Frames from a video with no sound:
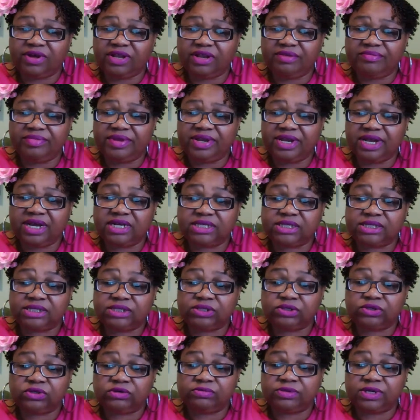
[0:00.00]
Let me not
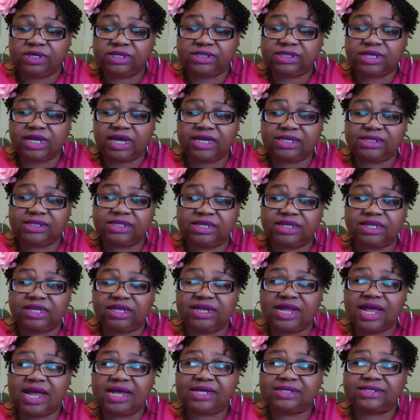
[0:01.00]
assume because like I said, the
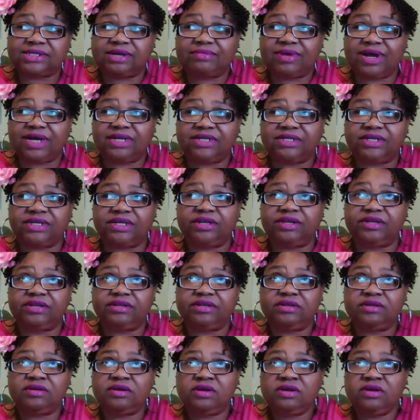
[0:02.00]
last time I did it,
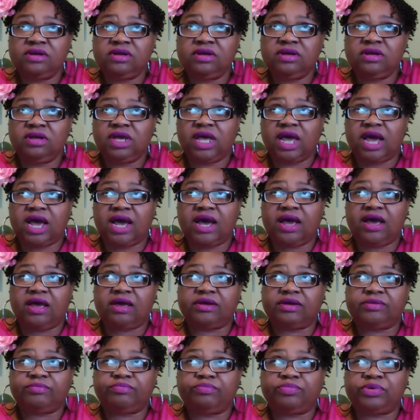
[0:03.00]

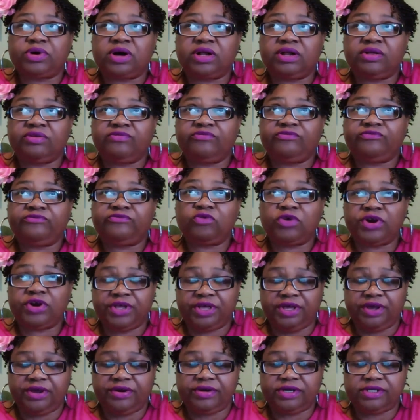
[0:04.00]
I bought it four
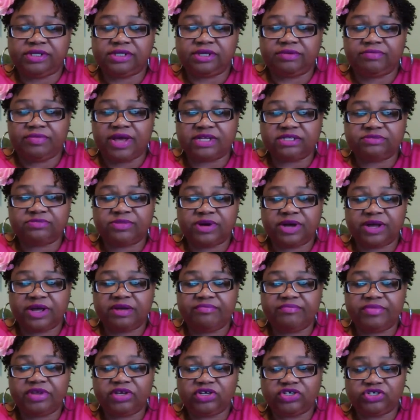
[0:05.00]
years to match my
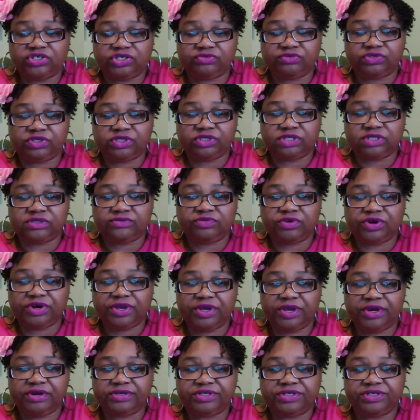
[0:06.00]
commission, which is four
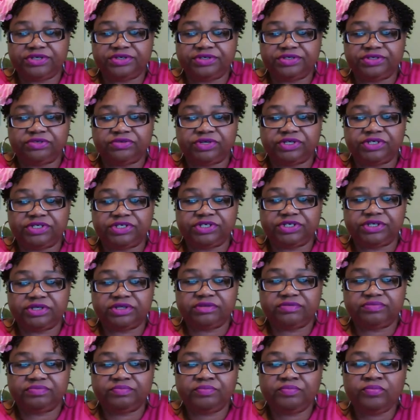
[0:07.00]
years here in Georgia.
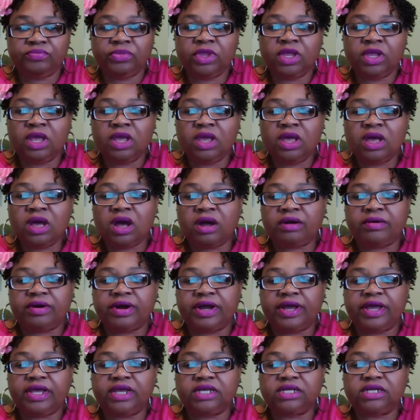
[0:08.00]
All
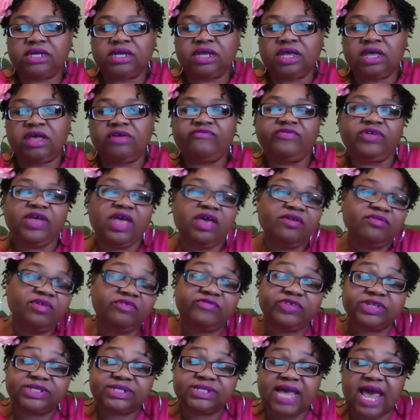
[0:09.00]
right. If even
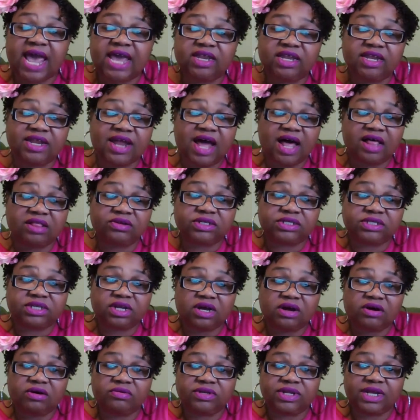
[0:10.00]
if it's eighty dollars
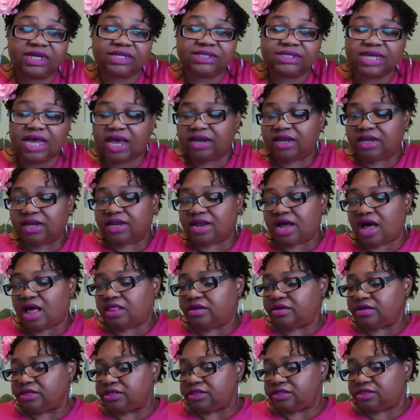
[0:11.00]
though, that's eighty
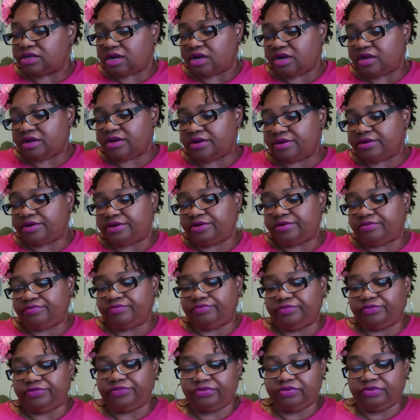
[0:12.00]
dollars
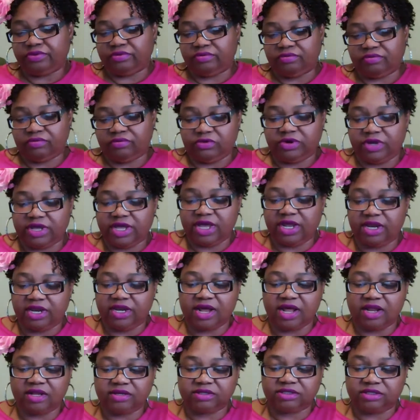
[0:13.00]
times or eighty
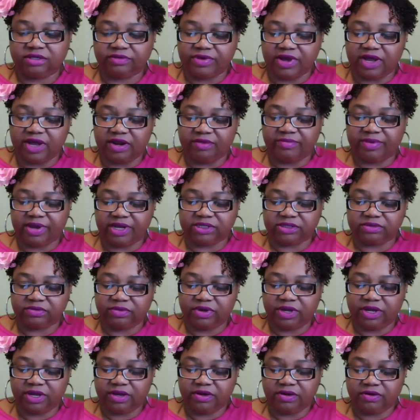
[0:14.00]
dollars divided by
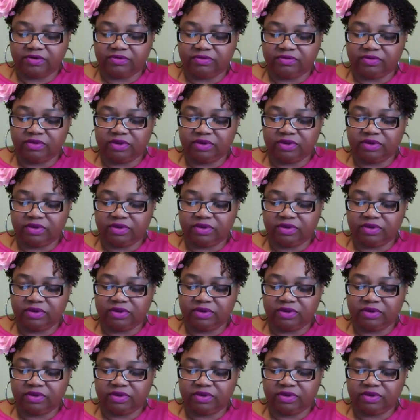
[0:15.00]
twelve.